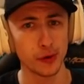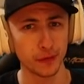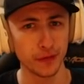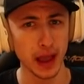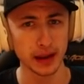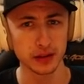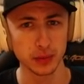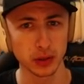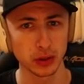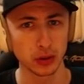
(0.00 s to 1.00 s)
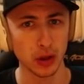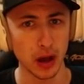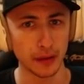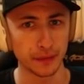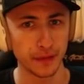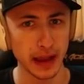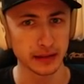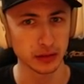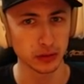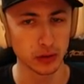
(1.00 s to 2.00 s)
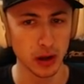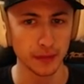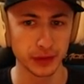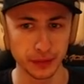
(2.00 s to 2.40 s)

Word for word: their facts were a little off. Facts a little off